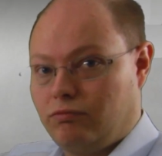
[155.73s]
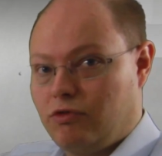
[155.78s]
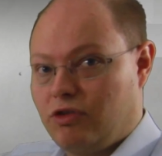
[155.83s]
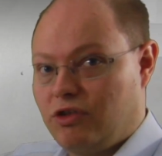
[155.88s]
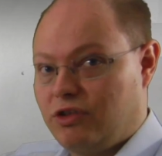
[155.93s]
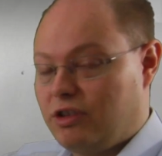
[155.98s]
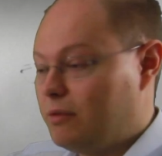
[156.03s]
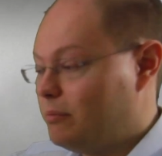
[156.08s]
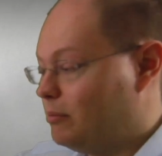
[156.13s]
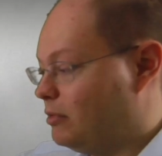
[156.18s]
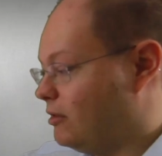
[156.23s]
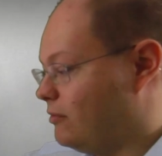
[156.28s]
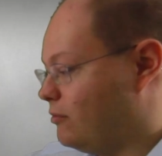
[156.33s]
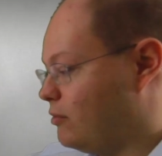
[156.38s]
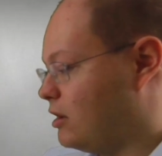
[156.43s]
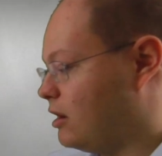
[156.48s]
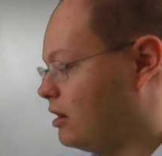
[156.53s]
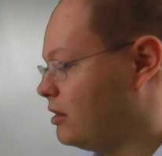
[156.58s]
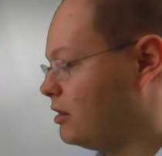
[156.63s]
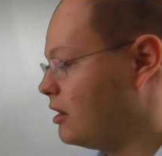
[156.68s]
Simple
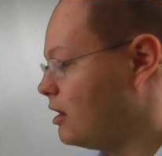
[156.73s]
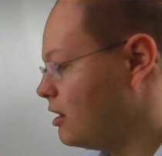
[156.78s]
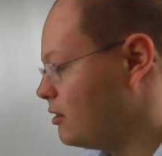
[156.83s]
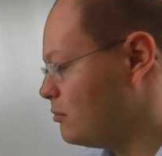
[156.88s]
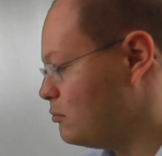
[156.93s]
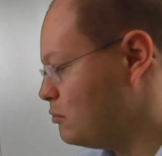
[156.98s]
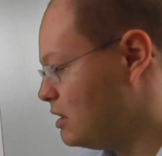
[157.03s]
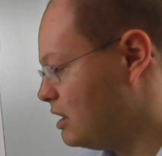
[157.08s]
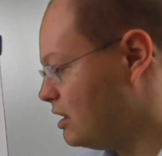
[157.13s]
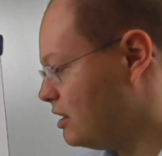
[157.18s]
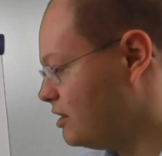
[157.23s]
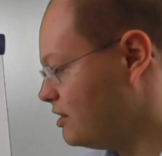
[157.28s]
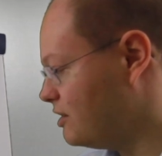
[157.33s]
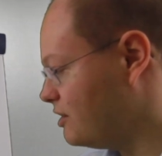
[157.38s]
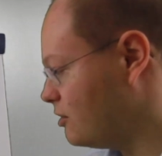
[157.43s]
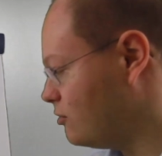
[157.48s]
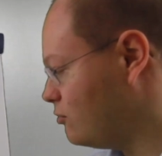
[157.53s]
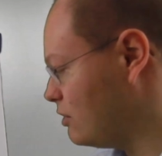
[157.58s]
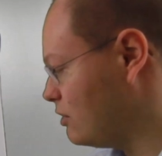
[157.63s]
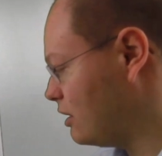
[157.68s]
one
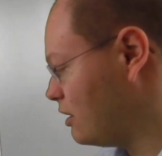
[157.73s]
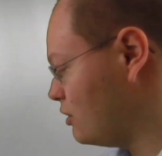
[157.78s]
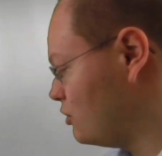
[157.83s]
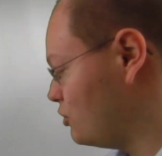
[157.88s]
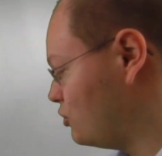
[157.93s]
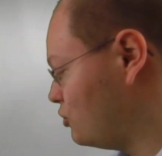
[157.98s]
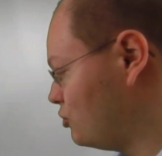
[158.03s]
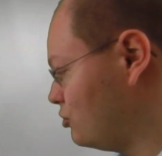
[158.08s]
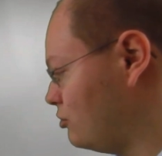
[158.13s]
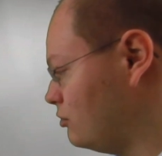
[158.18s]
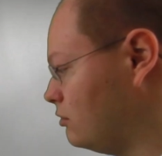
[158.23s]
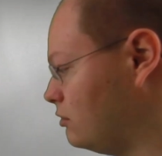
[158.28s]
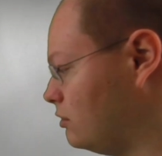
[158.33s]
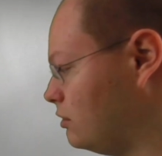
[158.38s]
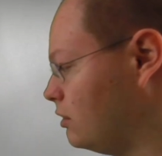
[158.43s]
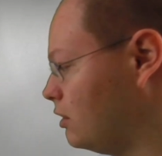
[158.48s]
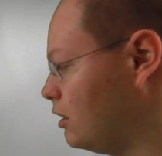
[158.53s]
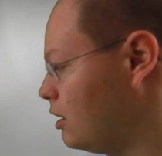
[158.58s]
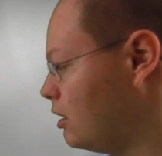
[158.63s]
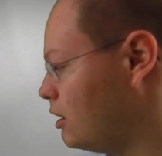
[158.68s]
means we can
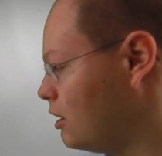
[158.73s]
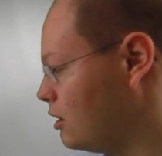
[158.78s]
store